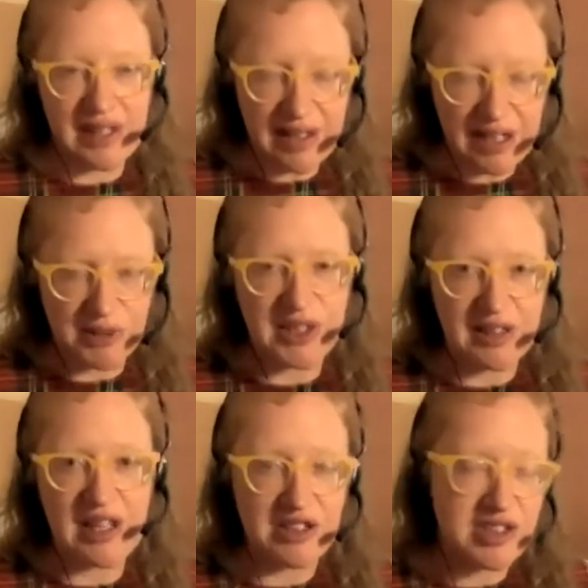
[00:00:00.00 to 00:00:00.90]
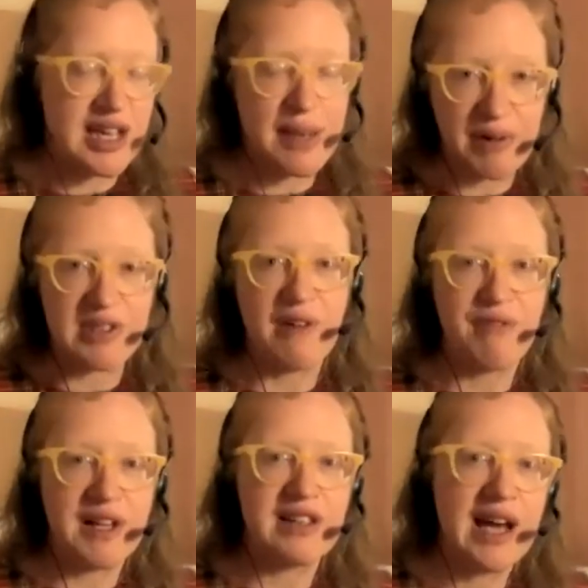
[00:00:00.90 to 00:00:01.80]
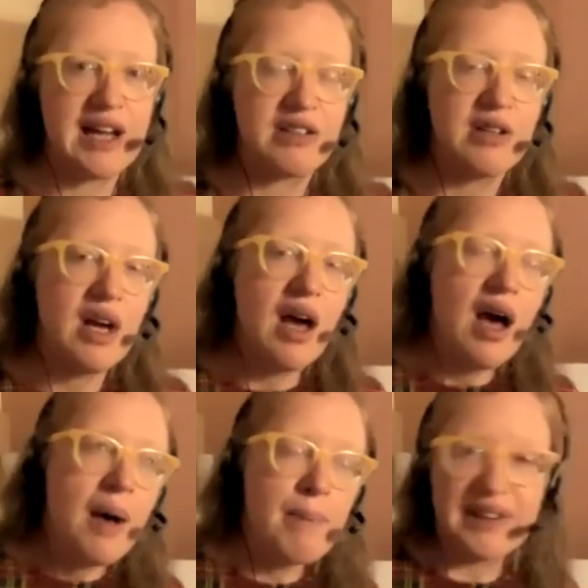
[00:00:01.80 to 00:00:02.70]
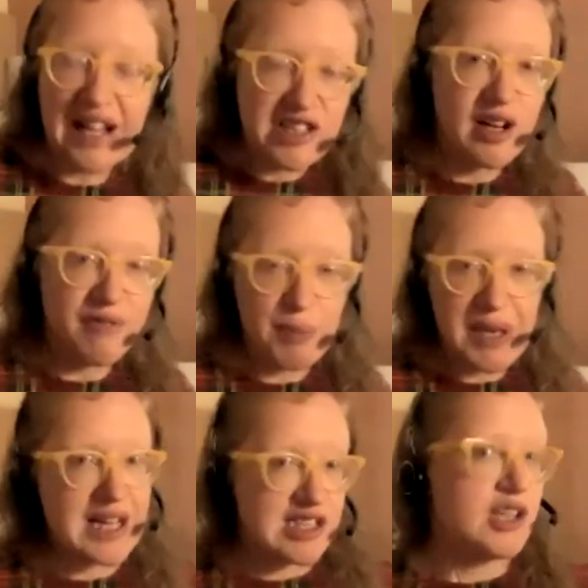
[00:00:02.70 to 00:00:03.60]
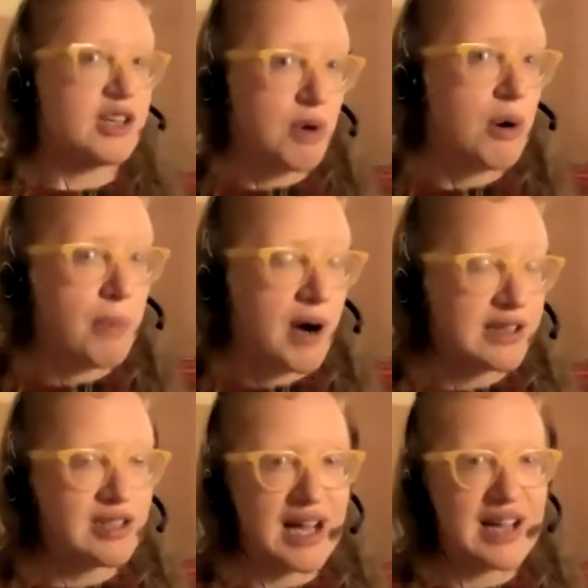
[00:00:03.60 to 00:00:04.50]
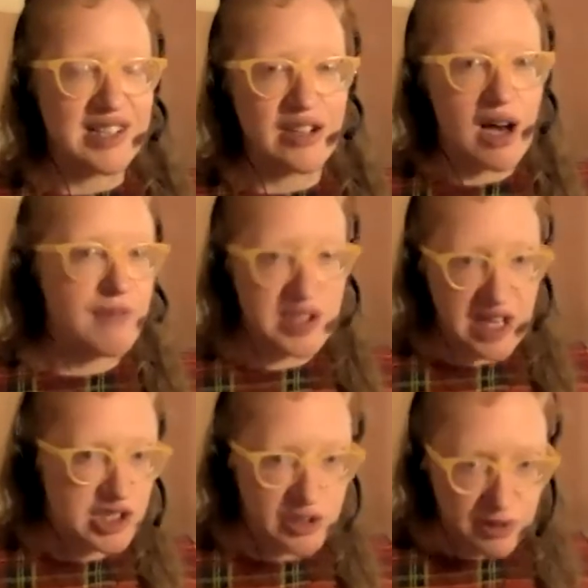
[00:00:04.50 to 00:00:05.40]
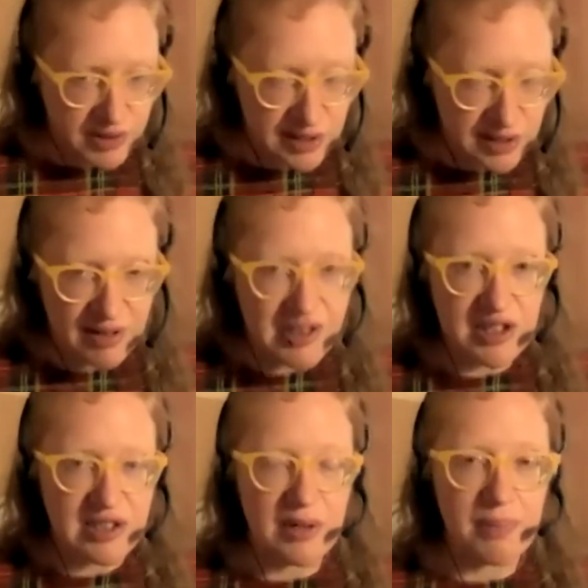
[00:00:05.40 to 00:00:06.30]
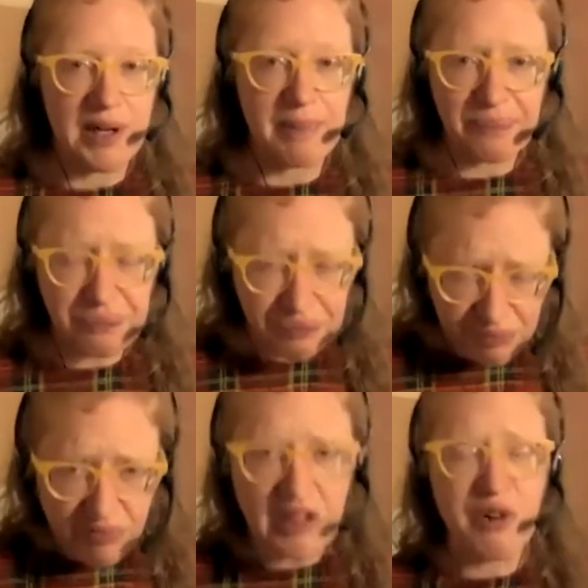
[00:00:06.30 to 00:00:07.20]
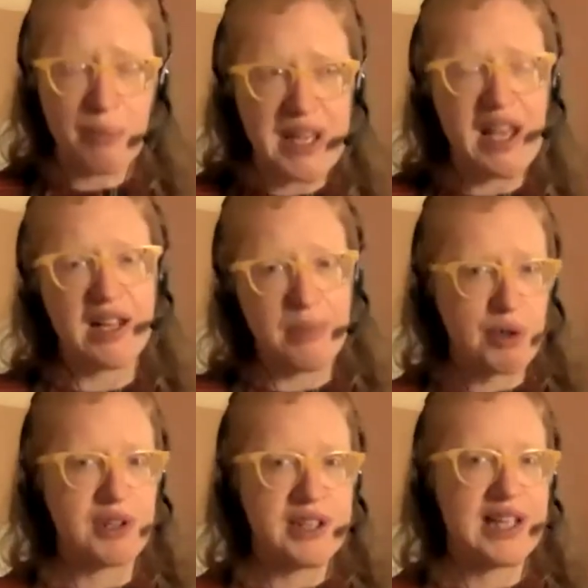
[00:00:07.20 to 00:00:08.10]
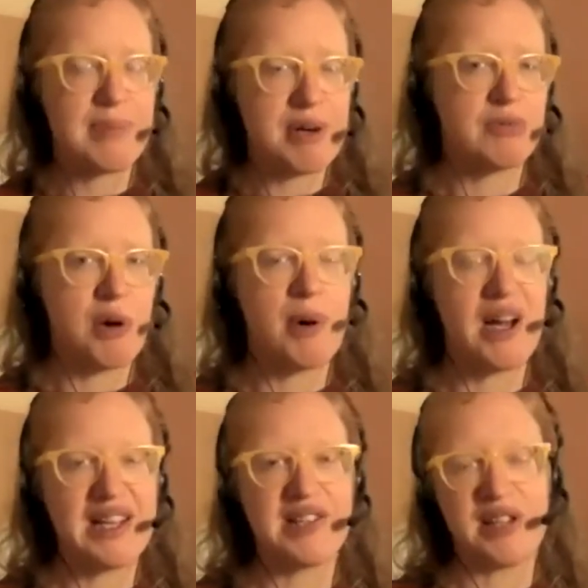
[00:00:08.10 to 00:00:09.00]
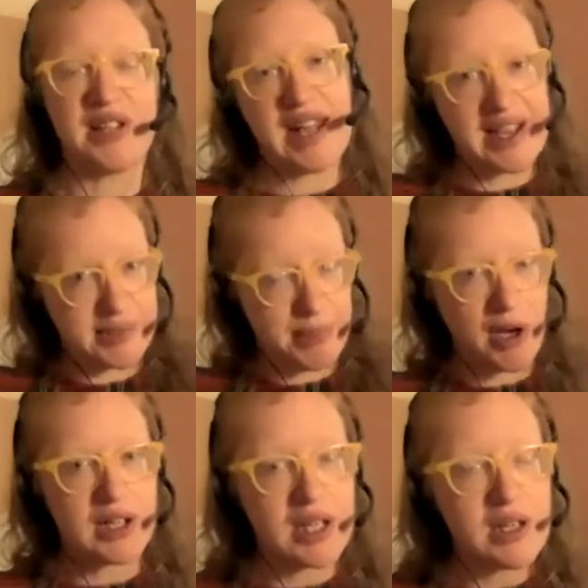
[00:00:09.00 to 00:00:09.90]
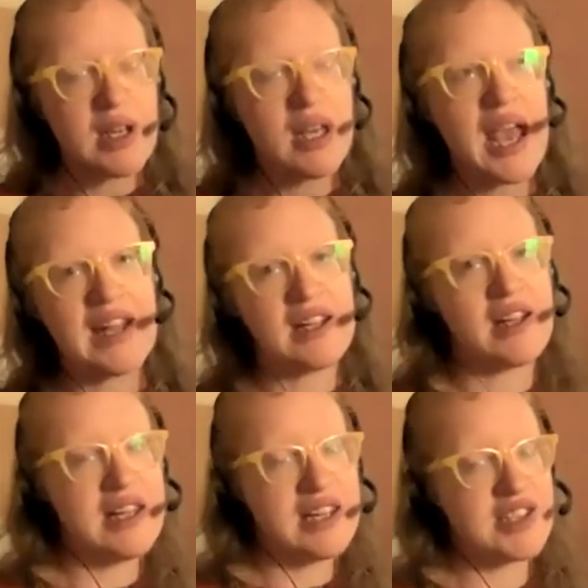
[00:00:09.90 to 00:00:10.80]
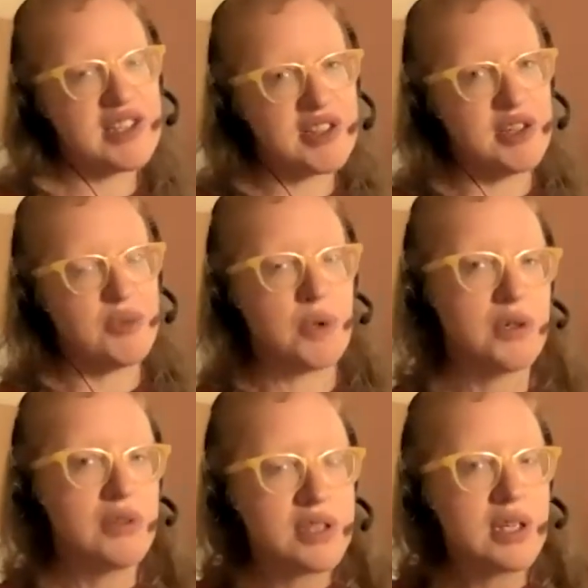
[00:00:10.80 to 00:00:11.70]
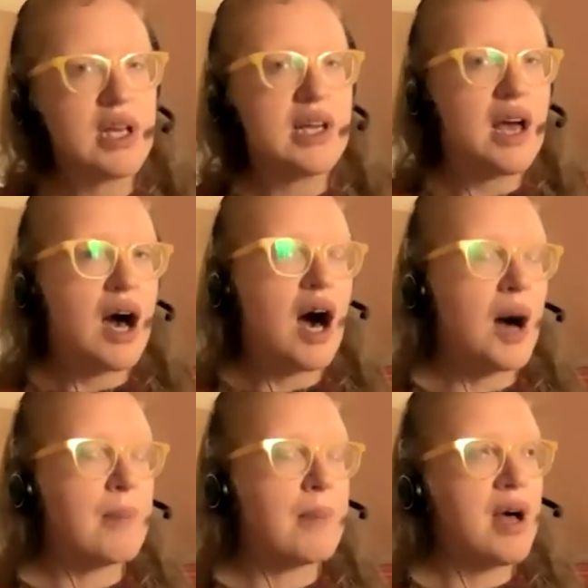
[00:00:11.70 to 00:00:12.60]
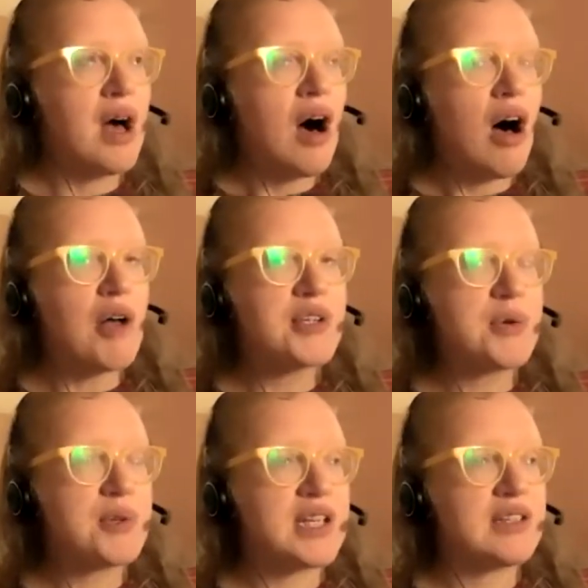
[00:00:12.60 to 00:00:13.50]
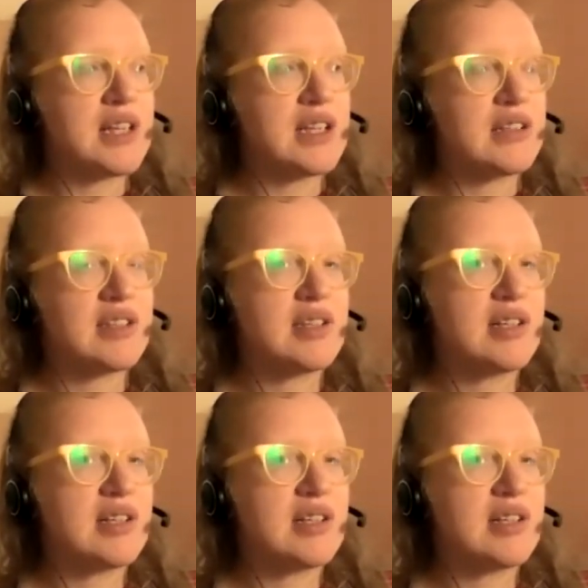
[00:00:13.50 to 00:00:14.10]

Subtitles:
interesting things to say about stuff like that. But that's not, for me, that's not a robot. That's a conversational system. But for me, an important thing about a robot is that it has a body and it exists in the world. Also that it's,